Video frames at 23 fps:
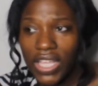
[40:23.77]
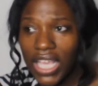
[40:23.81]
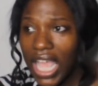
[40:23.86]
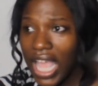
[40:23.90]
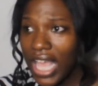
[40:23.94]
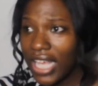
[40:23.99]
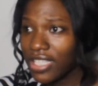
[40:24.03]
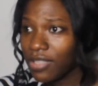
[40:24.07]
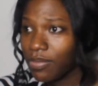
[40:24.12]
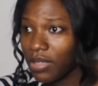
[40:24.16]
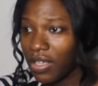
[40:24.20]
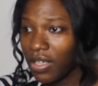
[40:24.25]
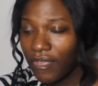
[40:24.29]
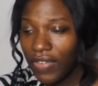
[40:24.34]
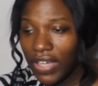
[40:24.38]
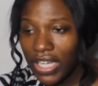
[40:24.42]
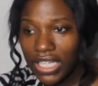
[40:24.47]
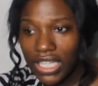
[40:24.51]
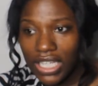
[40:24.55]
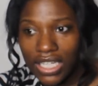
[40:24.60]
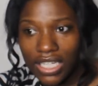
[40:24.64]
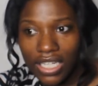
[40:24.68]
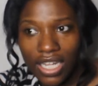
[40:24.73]
They asked me if
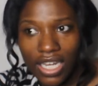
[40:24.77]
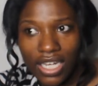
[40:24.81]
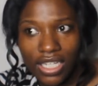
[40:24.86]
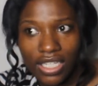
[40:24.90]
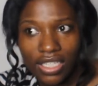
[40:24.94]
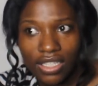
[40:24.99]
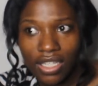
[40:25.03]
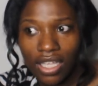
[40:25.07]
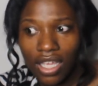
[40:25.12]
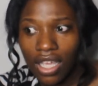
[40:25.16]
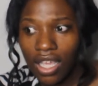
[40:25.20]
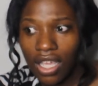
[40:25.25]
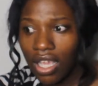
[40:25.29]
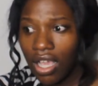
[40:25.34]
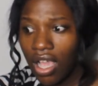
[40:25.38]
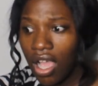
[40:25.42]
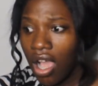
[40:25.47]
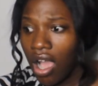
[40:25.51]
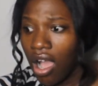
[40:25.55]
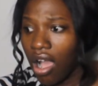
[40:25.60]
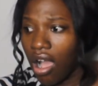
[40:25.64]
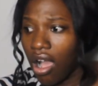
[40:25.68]
I needed anything.